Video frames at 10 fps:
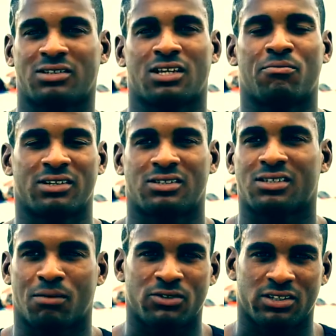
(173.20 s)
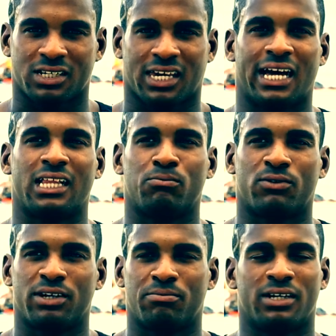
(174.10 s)
because I'm, i I'm just a Cali
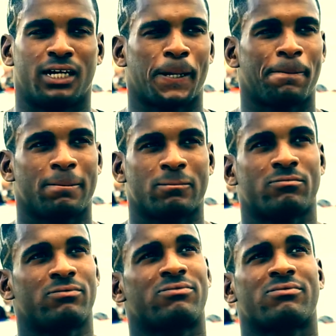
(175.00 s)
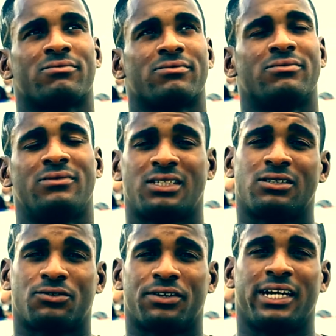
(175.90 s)
boy, but this
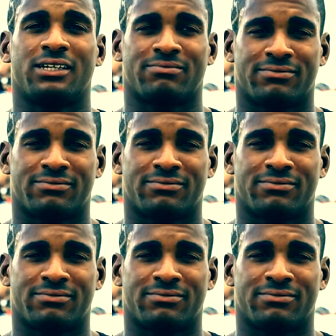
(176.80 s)
is great.